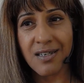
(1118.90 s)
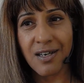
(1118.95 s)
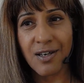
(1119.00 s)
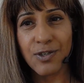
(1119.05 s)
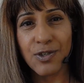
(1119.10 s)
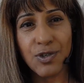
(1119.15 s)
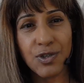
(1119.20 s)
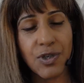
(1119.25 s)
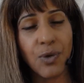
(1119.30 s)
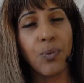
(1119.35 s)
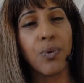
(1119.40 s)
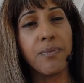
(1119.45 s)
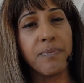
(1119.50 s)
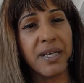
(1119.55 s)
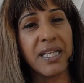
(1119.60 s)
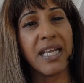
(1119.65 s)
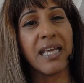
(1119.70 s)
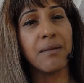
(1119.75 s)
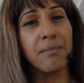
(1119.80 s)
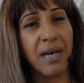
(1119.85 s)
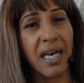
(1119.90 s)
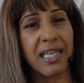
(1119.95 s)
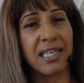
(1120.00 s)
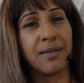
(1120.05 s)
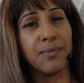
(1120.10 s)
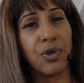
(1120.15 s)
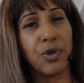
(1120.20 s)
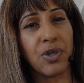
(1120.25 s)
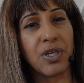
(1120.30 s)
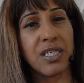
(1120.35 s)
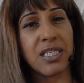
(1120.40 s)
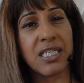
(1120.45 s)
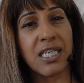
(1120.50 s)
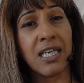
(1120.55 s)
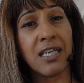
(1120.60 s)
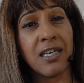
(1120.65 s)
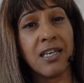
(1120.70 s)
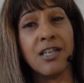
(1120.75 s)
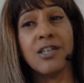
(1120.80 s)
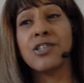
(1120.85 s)
to the women in my
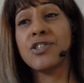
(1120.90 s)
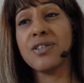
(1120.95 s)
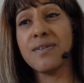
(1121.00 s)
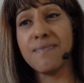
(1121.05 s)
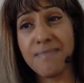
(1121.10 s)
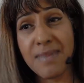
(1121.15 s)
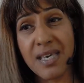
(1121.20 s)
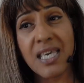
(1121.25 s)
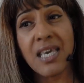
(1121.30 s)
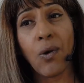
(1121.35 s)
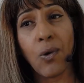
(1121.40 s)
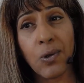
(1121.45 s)
community, to me